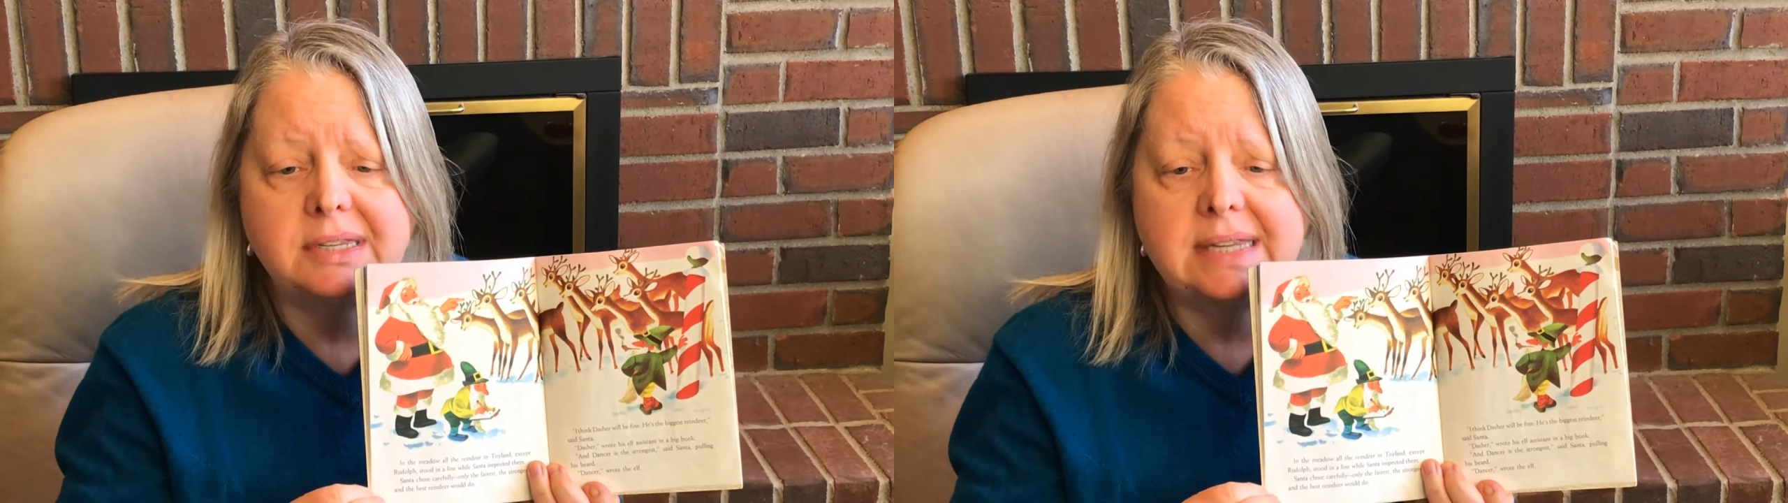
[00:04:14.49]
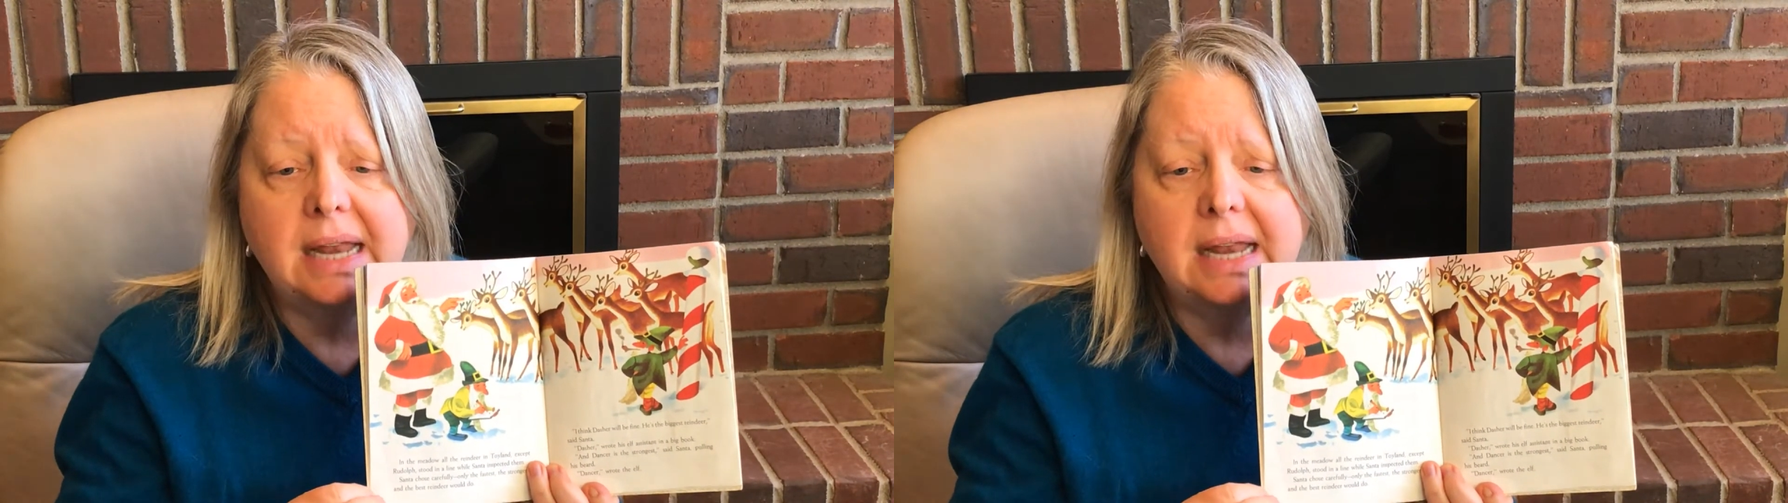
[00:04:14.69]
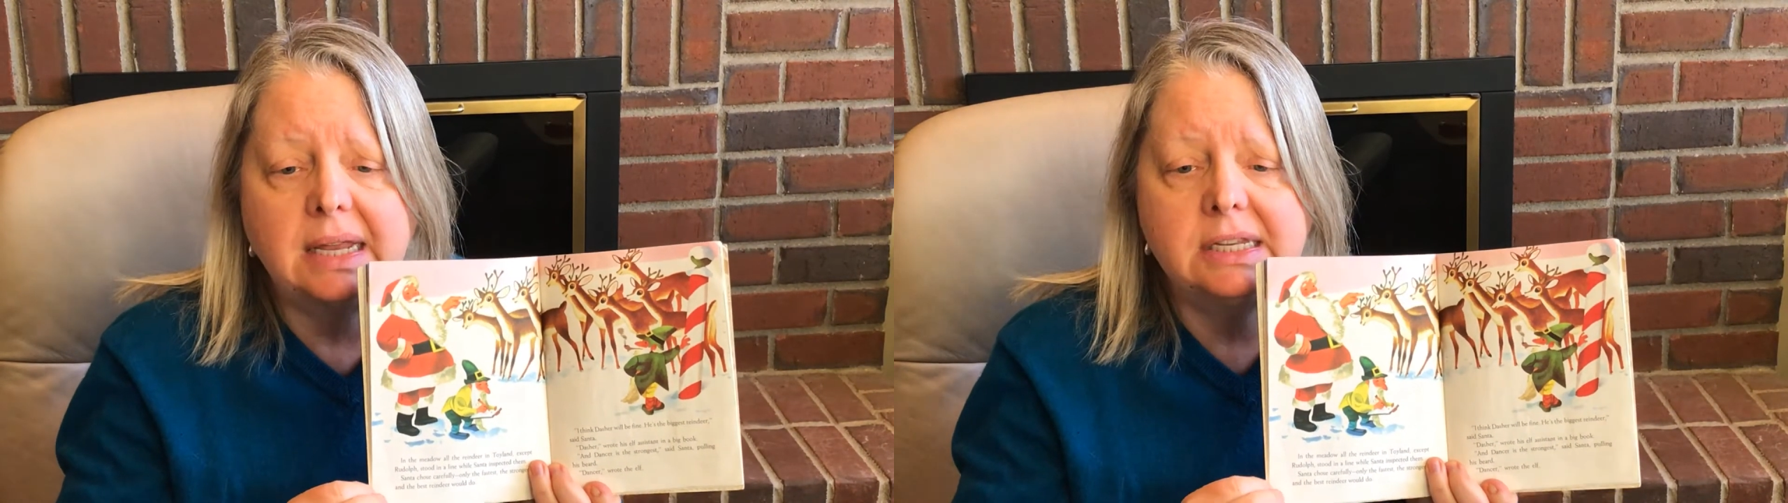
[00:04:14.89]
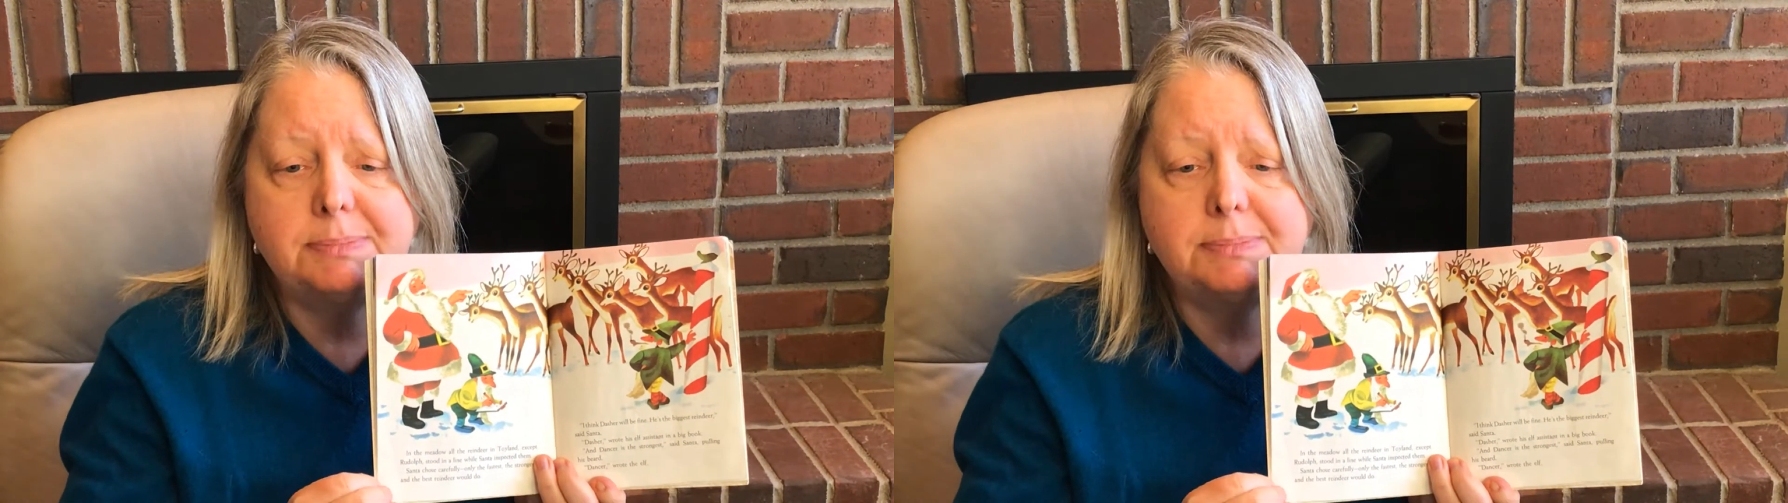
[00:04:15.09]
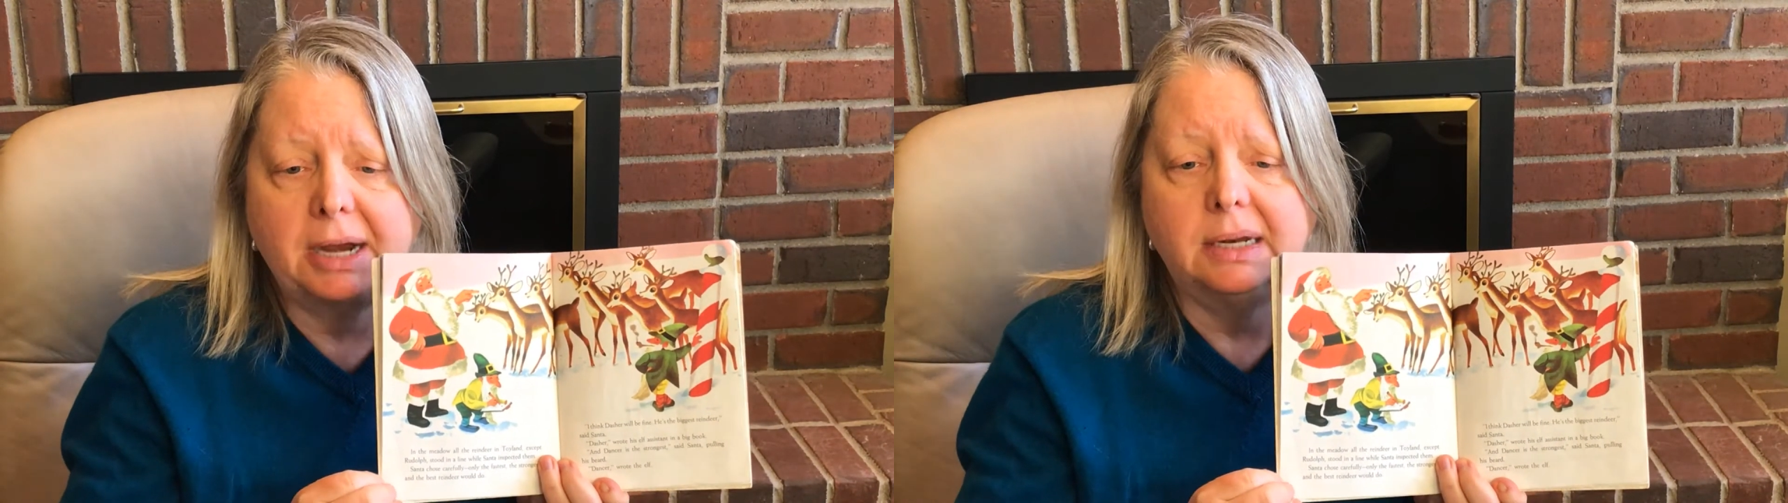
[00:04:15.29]
Santa
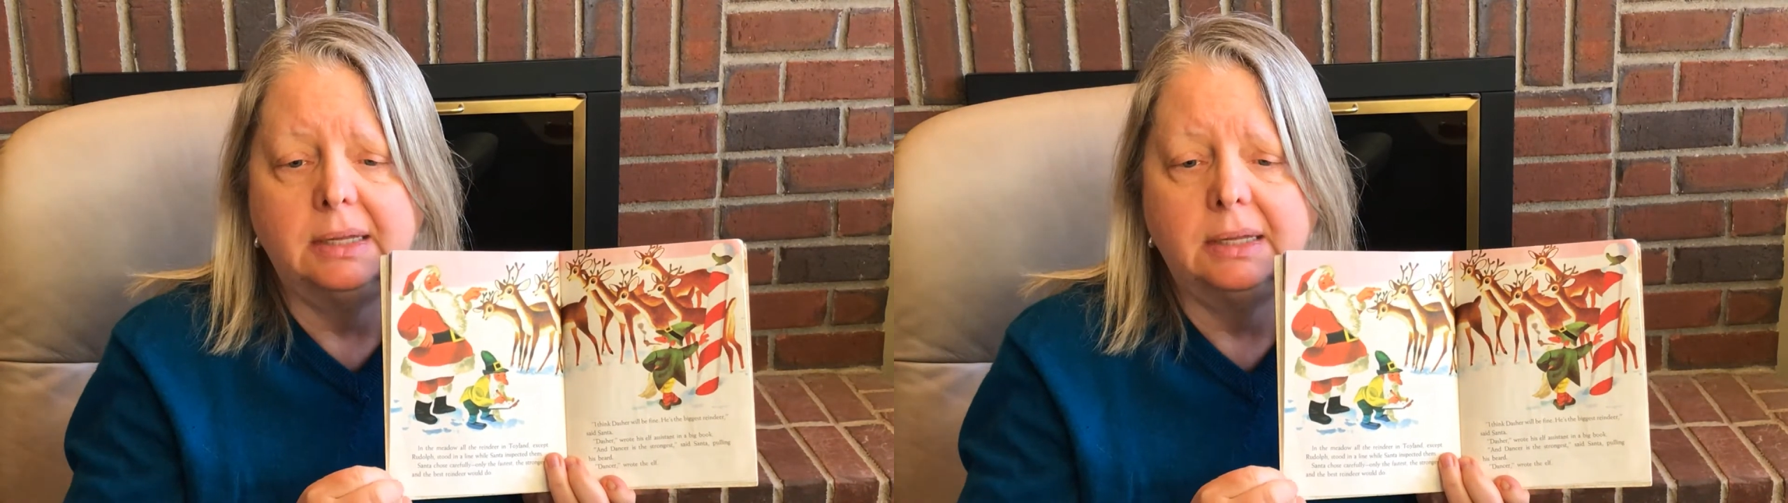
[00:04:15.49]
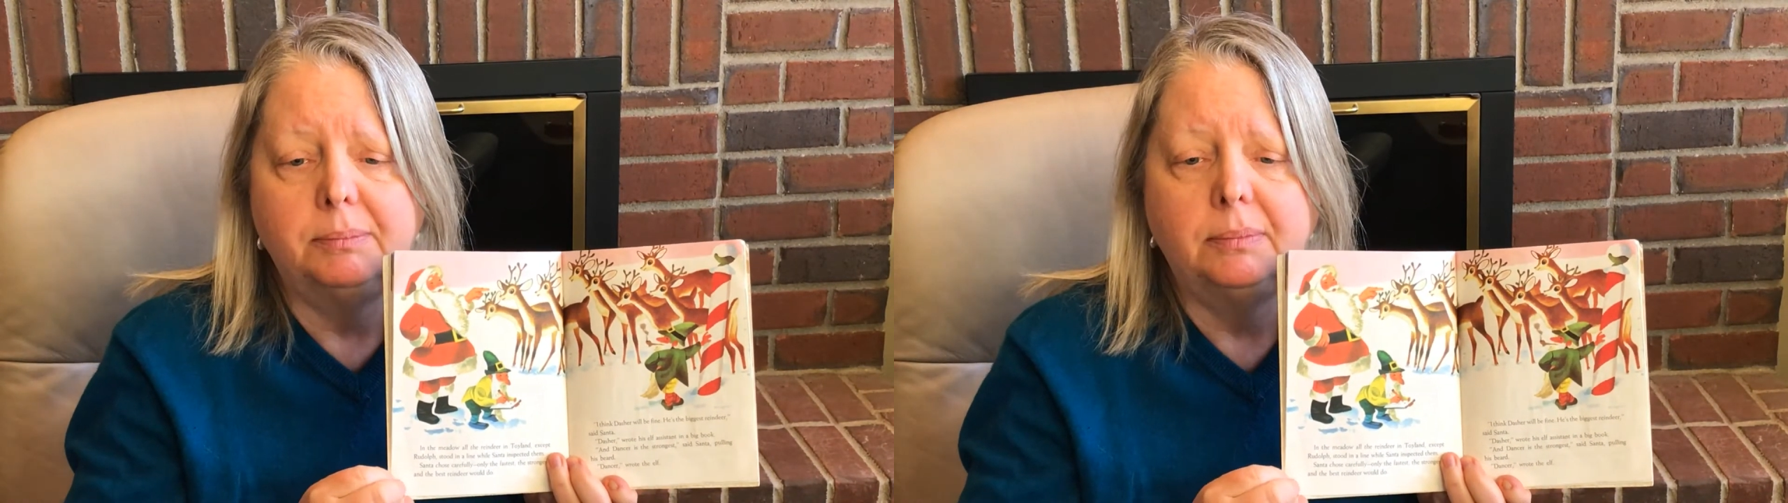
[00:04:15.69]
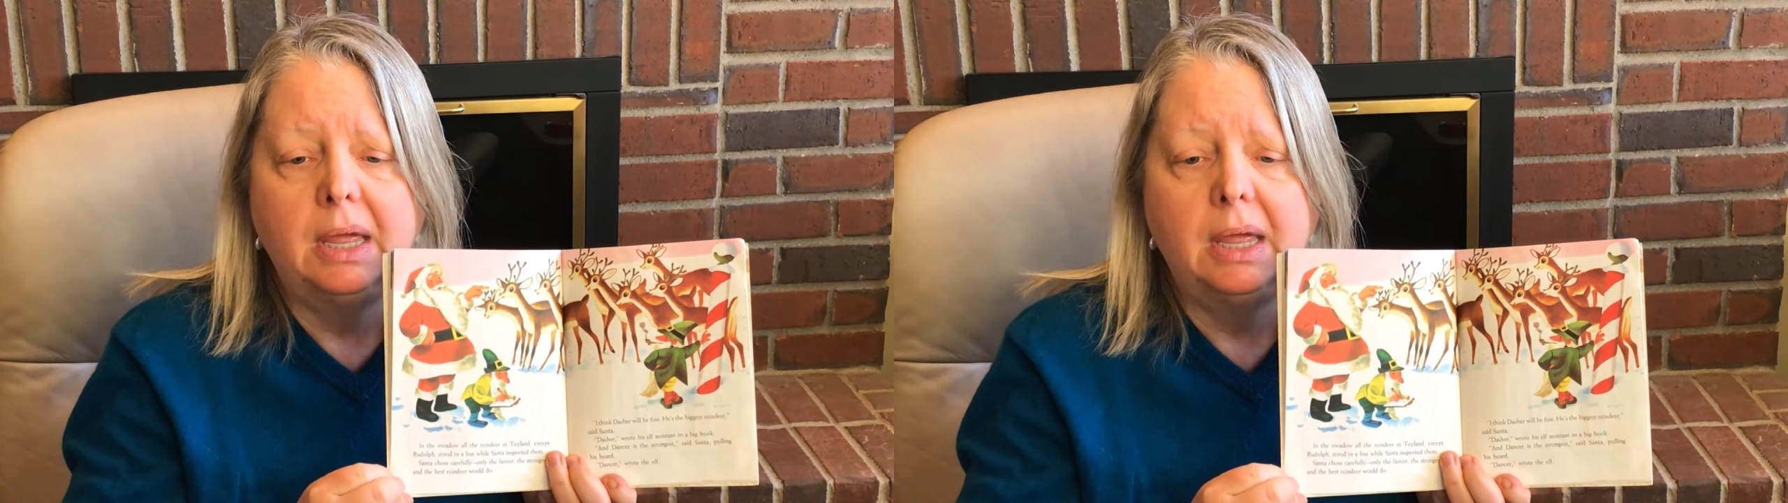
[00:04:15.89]
inspected them.